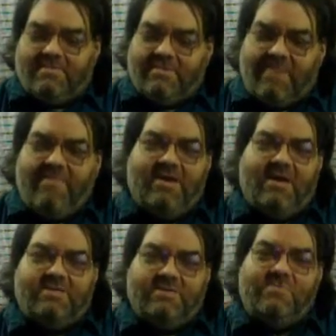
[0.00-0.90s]
they may
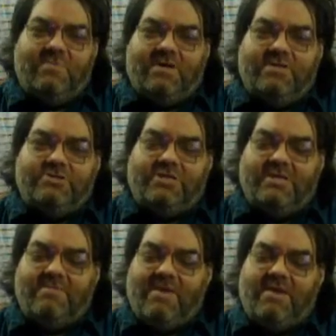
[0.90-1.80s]
not do much, and
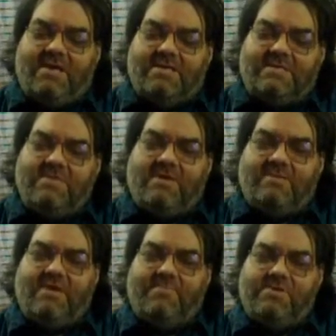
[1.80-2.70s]
it may not seem like
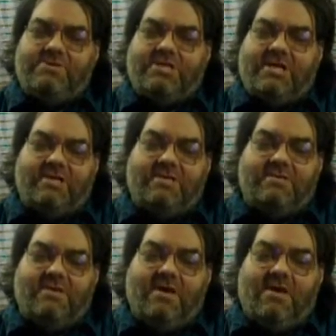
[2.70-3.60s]
they appreciate it,
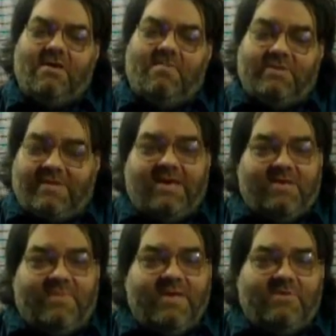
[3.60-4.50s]
but they
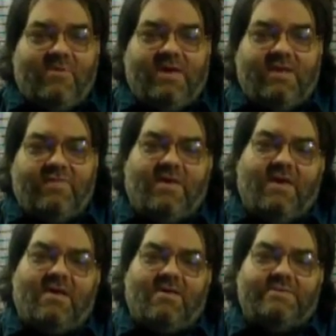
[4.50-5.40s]
could be doing anything
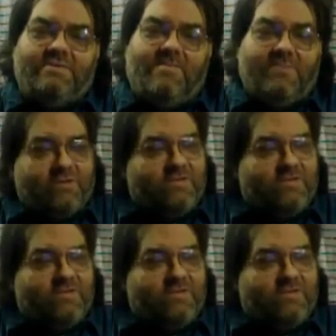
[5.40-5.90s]
else, but they're